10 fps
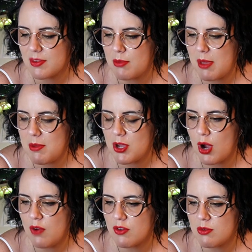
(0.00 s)
Maybe
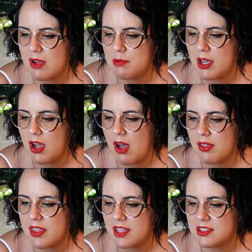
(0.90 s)
you're overwhelmed by all
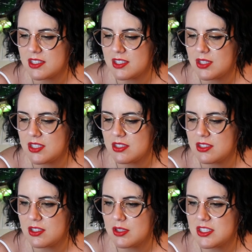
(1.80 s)
the things that you need to
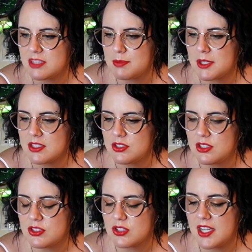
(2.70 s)
do, and Spirit is
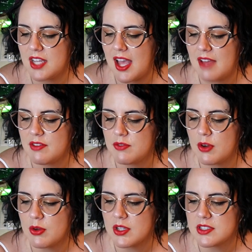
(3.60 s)
just trying to have you
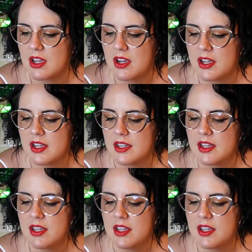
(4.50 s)
focus on